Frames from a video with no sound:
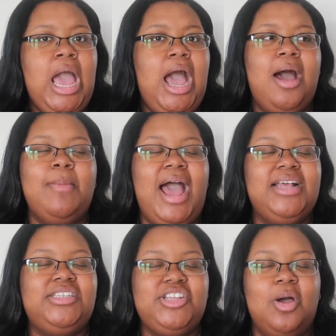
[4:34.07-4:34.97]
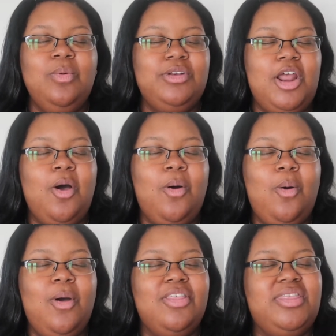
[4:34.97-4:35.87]
Um, I don't
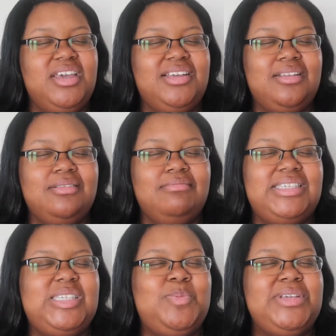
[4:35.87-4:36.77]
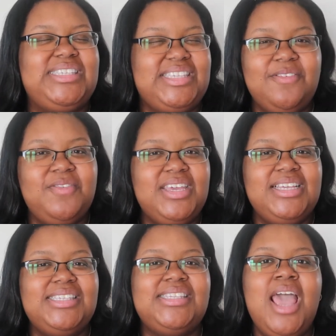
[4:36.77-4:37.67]
know the
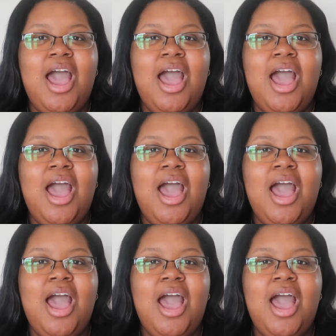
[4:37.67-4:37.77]
specifics